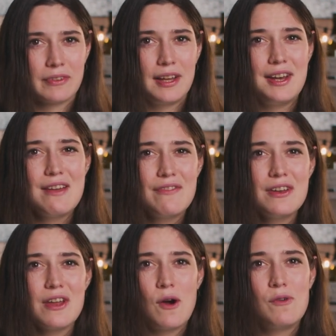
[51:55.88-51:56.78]
And
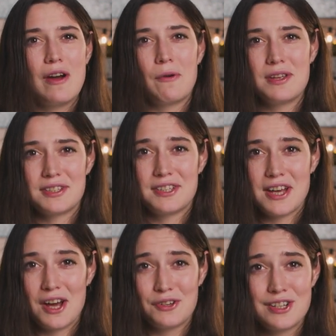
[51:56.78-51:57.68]
even though there is a
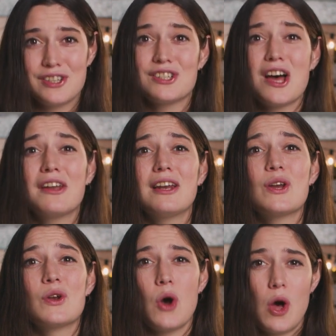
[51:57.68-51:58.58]
touch, it's certainly
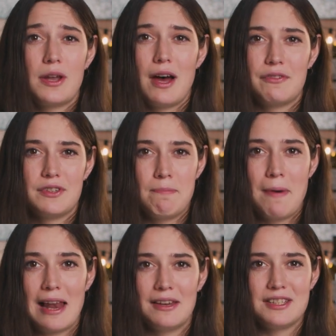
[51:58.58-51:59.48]
not enough to
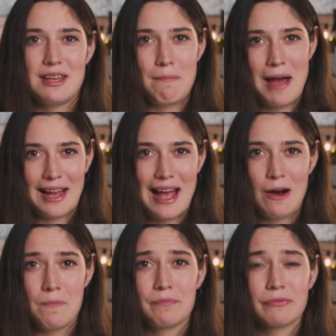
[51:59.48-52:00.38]
balance it back out.